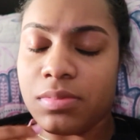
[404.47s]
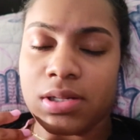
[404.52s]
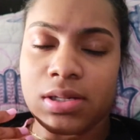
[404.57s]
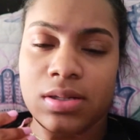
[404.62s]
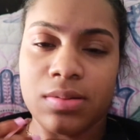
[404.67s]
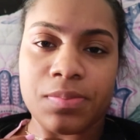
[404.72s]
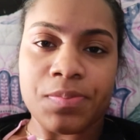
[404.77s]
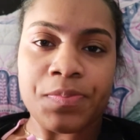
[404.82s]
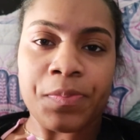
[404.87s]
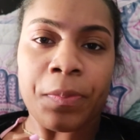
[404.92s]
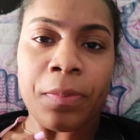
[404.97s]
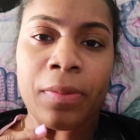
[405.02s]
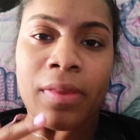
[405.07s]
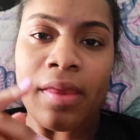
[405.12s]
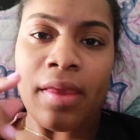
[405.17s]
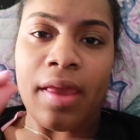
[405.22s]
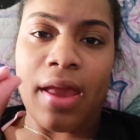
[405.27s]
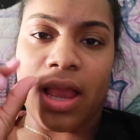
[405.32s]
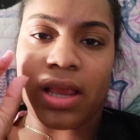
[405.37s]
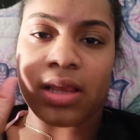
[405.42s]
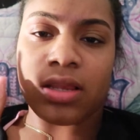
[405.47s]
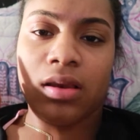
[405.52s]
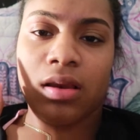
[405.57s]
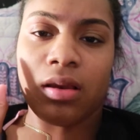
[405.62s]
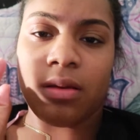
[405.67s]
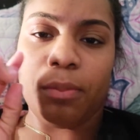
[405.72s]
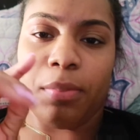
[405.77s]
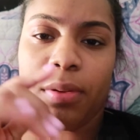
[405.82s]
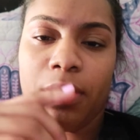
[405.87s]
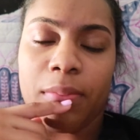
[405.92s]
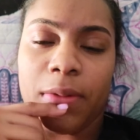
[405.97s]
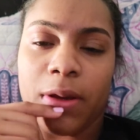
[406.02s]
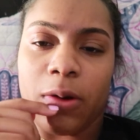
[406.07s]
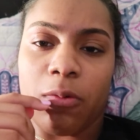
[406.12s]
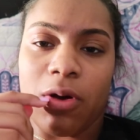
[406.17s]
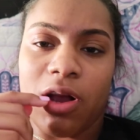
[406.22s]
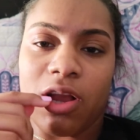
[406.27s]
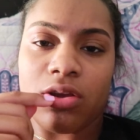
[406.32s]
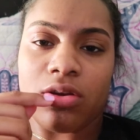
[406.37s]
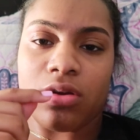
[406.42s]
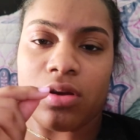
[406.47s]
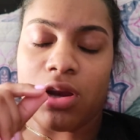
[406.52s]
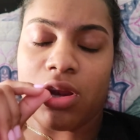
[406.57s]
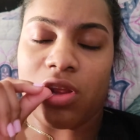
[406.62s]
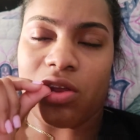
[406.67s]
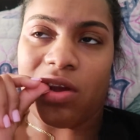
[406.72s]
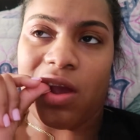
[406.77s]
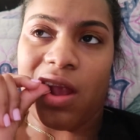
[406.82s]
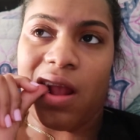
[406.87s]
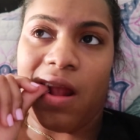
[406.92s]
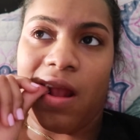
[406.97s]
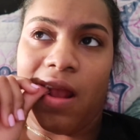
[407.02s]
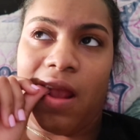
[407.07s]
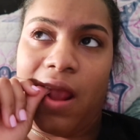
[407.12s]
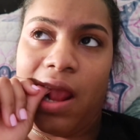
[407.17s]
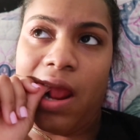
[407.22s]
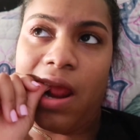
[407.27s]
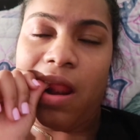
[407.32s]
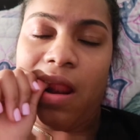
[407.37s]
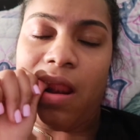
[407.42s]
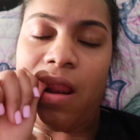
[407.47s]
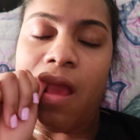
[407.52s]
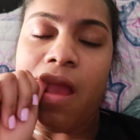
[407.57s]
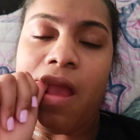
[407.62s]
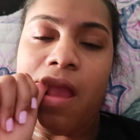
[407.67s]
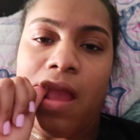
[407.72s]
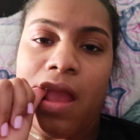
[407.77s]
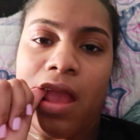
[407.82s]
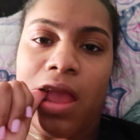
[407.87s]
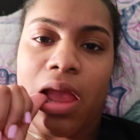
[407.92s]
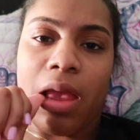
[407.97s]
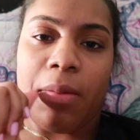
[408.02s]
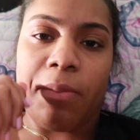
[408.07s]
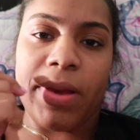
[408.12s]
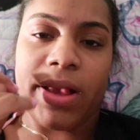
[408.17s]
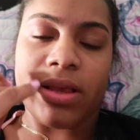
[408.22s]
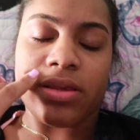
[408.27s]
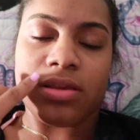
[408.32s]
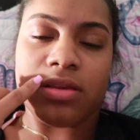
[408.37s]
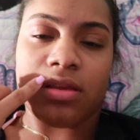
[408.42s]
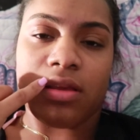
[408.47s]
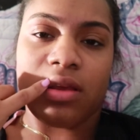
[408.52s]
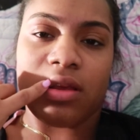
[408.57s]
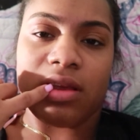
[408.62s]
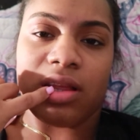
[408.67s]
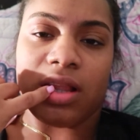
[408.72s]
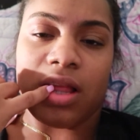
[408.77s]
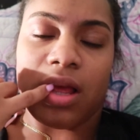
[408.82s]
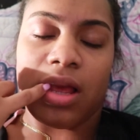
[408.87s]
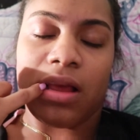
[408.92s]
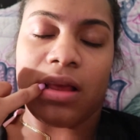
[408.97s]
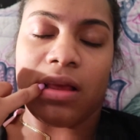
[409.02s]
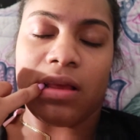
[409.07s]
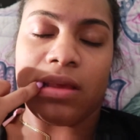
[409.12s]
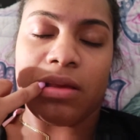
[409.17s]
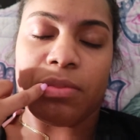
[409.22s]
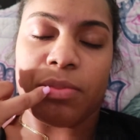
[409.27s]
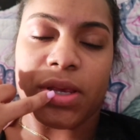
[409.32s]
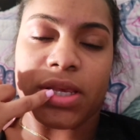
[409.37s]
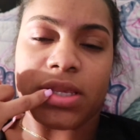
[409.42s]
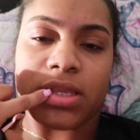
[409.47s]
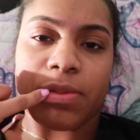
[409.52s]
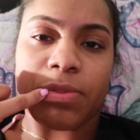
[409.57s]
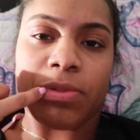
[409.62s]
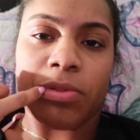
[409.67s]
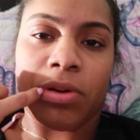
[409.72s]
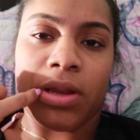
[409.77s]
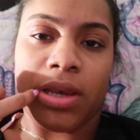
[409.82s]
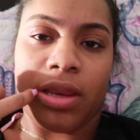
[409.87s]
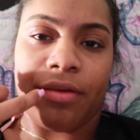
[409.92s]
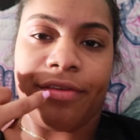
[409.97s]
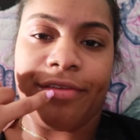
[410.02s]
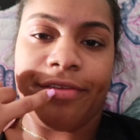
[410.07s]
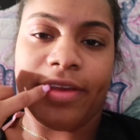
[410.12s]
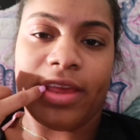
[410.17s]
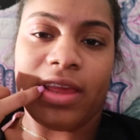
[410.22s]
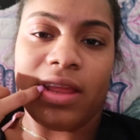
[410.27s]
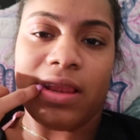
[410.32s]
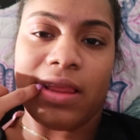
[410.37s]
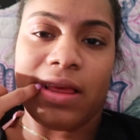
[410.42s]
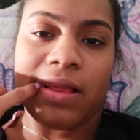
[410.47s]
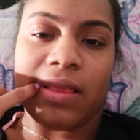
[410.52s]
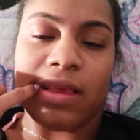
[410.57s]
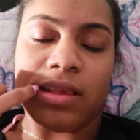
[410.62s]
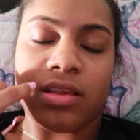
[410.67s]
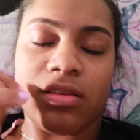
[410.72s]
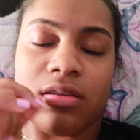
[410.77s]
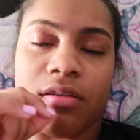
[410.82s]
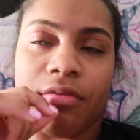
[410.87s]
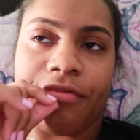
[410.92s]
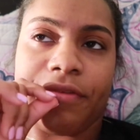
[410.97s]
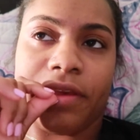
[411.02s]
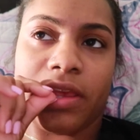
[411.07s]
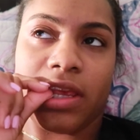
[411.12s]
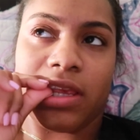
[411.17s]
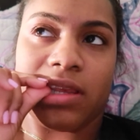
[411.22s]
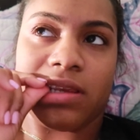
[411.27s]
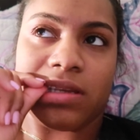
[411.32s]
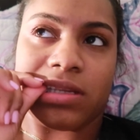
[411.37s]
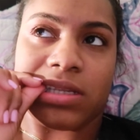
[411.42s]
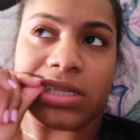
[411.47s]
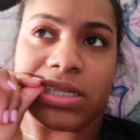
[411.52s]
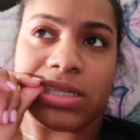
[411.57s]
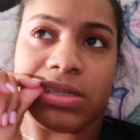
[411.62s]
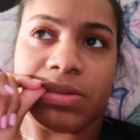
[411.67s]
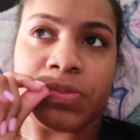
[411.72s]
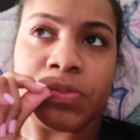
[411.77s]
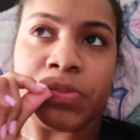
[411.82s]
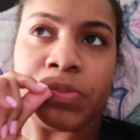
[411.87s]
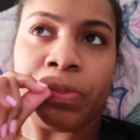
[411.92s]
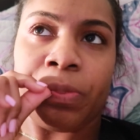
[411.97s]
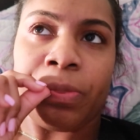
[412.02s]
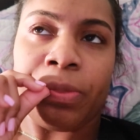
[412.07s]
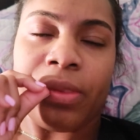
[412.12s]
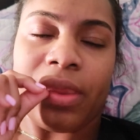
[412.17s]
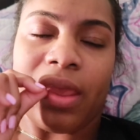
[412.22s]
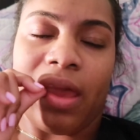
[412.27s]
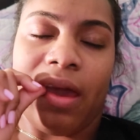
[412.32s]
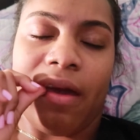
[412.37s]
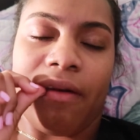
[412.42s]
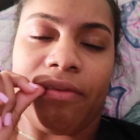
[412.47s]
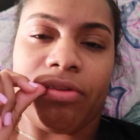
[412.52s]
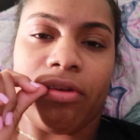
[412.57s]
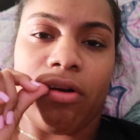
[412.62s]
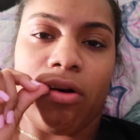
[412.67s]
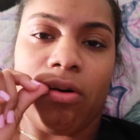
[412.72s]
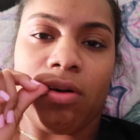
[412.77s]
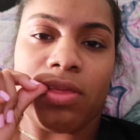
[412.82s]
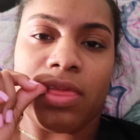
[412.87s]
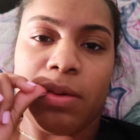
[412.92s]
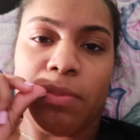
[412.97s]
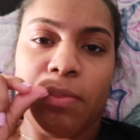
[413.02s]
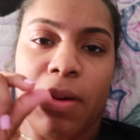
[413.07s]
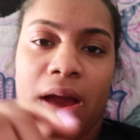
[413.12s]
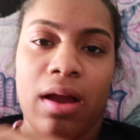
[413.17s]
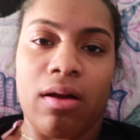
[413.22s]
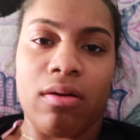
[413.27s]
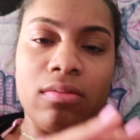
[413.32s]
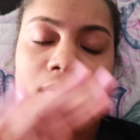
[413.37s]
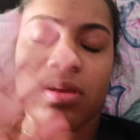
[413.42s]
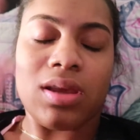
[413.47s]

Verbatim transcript: But I accidentally put them in the washer and the dryer and it messed the like it messed up the way they fit. Like they still fit. It's just like I have to hold the back on.